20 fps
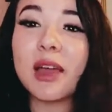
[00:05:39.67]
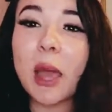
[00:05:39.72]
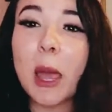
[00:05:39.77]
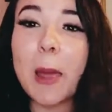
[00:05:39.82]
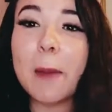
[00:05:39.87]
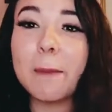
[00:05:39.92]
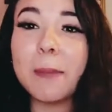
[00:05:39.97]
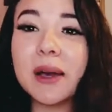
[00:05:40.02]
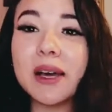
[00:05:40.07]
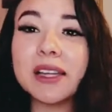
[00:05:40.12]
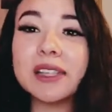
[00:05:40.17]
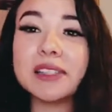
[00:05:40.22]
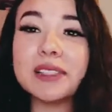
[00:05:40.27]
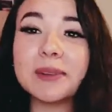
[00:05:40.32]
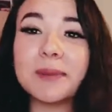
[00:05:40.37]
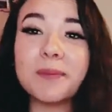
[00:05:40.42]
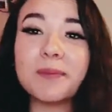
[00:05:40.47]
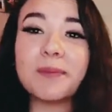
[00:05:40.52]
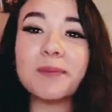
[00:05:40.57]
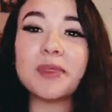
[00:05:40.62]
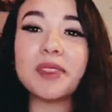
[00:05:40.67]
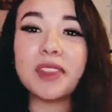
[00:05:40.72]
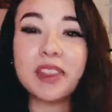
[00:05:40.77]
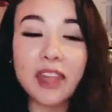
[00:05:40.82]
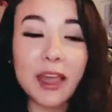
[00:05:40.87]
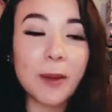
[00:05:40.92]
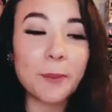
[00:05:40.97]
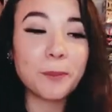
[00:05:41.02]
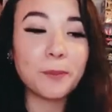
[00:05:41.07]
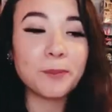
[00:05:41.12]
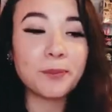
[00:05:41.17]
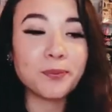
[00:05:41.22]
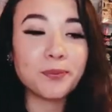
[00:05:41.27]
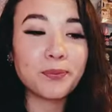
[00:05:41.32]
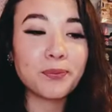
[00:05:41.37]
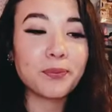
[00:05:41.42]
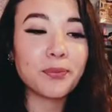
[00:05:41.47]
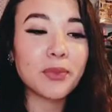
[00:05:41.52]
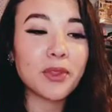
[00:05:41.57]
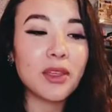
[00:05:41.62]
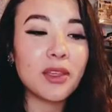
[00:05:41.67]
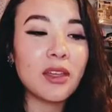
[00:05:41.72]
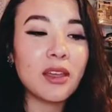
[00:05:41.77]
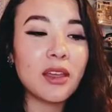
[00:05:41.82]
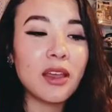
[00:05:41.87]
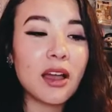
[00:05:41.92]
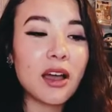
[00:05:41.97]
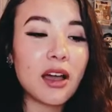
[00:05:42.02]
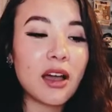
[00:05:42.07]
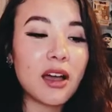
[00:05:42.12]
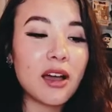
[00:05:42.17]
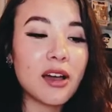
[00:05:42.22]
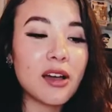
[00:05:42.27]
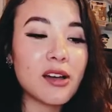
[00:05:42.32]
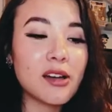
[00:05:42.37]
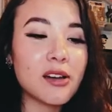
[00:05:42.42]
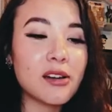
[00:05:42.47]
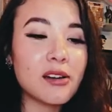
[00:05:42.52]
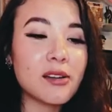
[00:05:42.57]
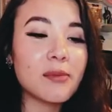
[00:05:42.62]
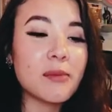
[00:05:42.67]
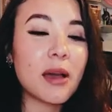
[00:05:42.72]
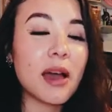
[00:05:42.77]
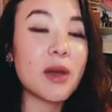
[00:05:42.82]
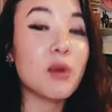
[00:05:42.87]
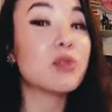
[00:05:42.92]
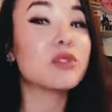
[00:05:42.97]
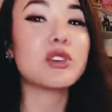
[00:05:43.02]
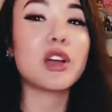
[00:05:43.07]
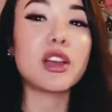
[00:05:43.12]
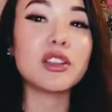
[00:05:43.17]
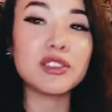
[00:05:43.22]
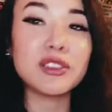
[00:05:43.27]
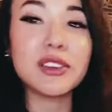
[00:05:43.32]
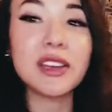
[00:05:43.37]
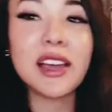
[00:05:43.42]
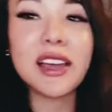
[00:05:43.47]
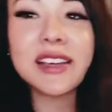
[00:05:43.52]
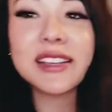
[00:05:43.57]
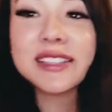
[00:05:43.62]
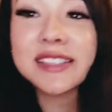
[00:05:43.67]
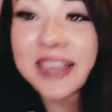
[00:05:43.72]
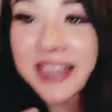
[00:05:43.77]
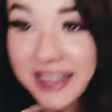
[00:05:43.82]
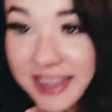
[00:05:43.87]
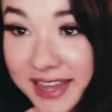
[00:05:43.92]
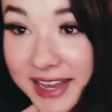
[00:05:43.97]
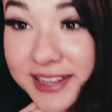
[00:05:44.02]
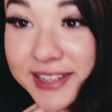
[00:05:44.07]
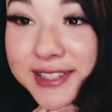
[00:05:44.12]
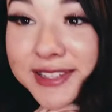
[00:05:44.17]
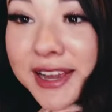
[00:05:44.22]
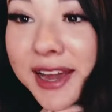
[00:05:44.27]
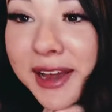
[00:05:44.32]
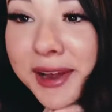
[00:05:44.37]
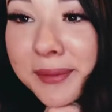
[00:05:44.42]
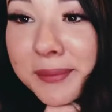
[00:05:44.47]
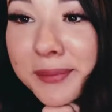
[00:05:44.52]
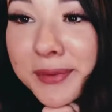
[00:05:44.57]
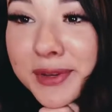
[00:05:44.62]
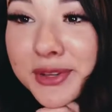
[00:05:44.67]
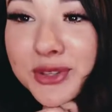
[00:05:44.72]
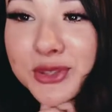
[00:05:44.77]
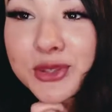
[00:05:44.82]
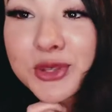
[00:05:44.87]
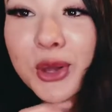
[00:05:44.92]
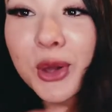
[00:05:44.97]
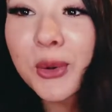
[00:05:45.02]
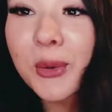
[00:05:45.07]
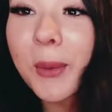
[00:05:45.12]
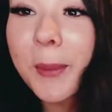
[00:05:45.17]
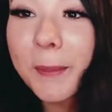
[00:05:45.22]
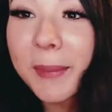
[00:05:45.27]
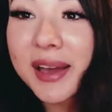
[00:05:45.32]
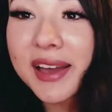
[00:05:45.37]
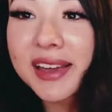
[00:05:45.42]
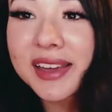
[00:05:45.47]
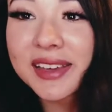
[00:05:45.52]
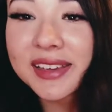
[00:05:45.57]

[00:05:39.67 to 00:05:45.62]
But yeah, I will talk to you guys next time. So bye.